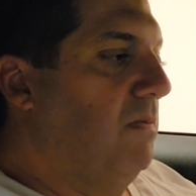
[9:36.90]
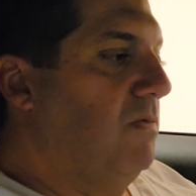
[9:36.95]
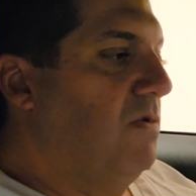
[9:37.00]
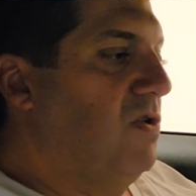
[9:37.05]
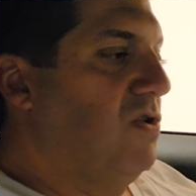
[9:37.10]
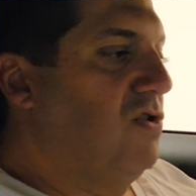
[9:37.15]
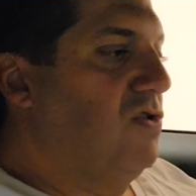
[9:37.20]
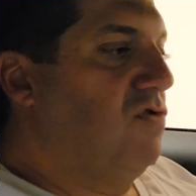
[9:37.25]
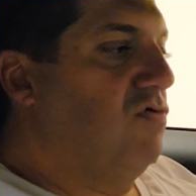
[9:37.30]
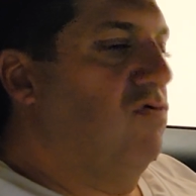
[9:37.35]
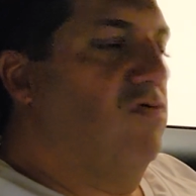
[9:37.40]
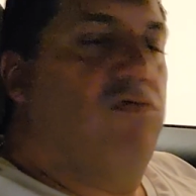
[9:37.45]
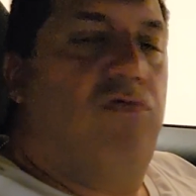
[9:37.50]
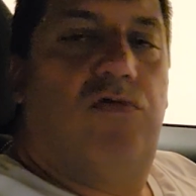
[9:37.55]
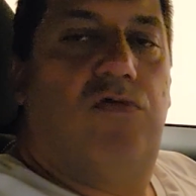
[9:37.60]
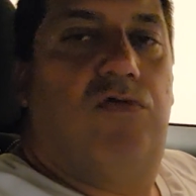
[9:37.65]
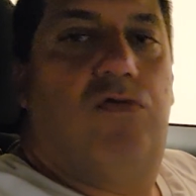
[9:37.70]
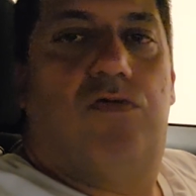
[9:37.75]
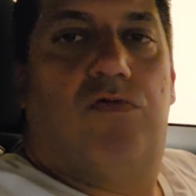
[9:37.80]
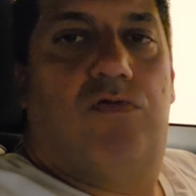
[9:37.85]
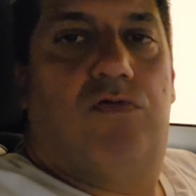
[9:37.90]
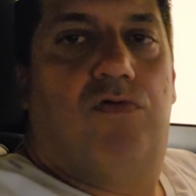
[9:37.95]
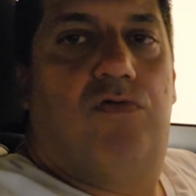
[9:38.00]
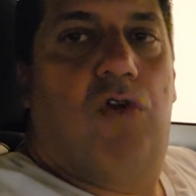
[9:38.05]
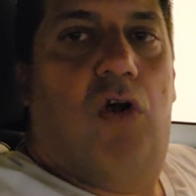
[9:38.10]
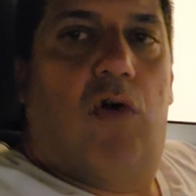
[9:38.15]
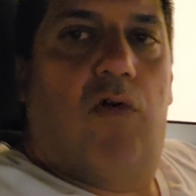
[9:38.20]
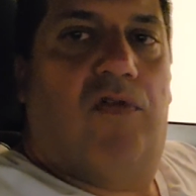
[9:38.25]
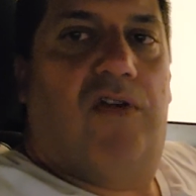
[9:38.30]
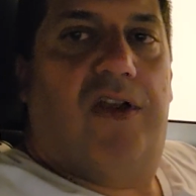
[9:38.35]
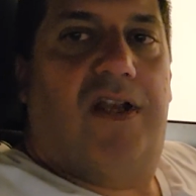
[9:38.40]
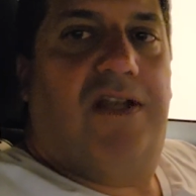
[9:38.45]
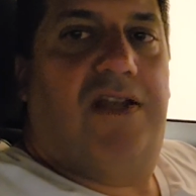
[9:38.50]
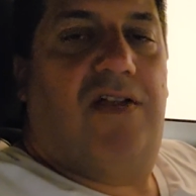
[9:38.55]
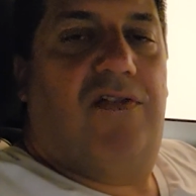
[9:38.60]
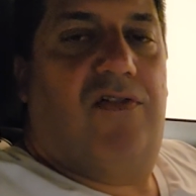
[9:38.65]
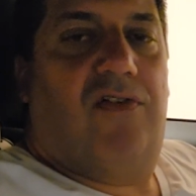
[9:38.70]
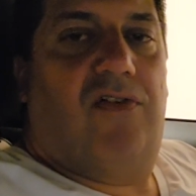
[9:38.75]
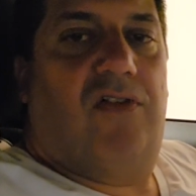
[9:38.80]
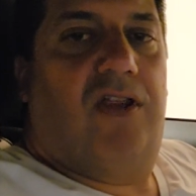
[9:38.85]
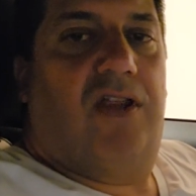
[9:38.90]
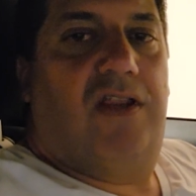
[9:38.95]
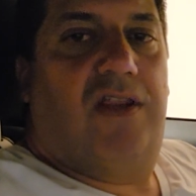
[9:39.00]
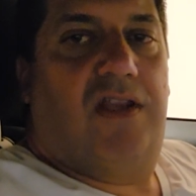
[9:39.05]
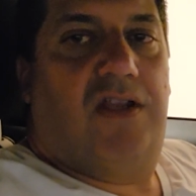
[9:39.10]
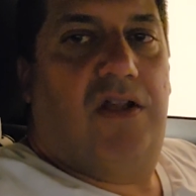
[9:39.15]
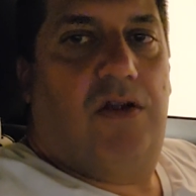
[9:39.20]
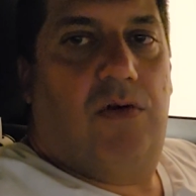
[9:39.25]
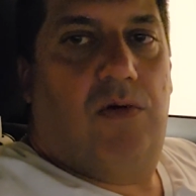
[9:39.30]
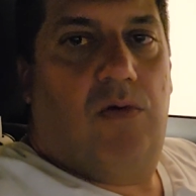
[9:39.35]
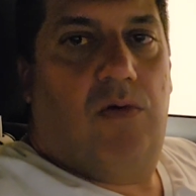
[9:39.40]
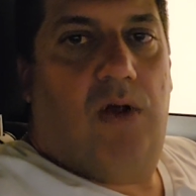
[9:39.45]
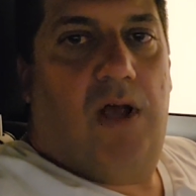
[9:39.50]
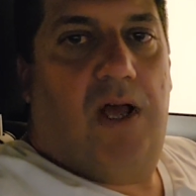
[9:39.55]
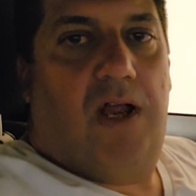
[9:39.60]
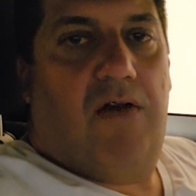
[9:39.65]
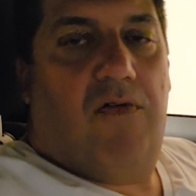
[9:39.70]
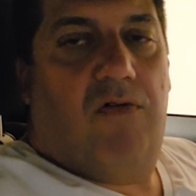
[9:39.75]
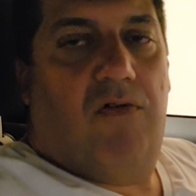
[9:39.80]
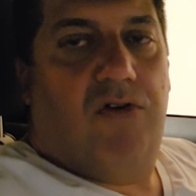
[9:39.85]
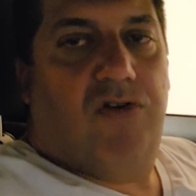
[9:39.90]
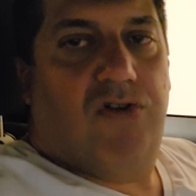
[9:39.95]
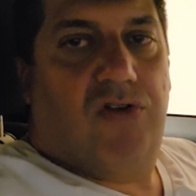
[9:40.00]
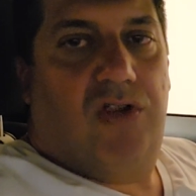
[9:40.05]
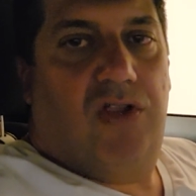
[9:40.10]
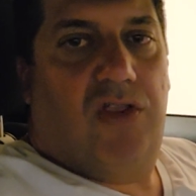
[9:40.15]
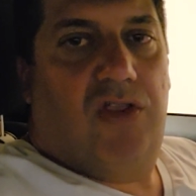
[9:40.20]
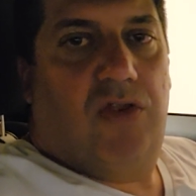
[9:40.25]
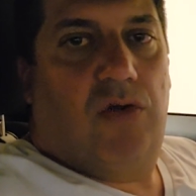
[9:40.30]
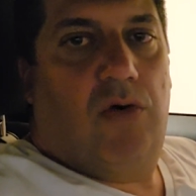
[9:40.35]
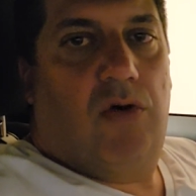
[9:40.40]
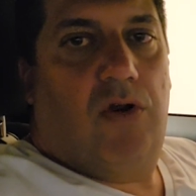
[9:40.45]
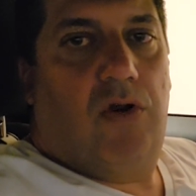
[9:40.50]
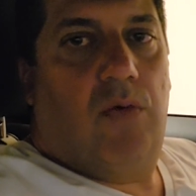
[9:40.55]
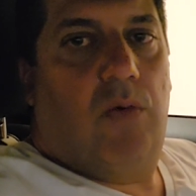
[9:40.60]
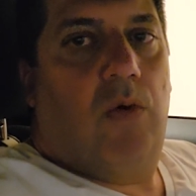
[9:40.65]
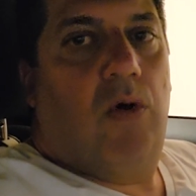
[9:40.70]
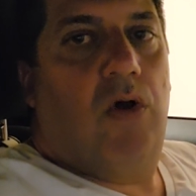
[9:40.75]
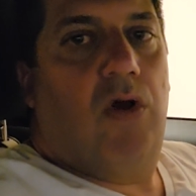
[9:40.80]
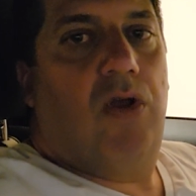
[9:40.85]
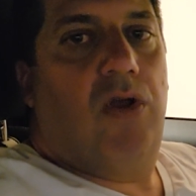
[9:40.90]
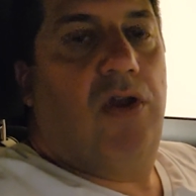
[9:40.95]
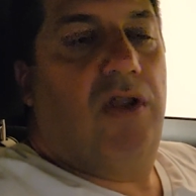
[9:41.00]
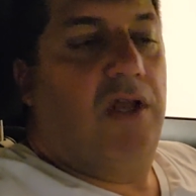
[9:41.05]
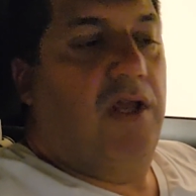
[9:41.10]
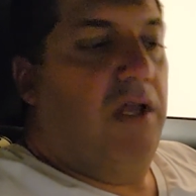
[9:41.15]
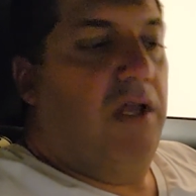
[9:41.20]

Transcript: just drove any differently than you had originally thought it would?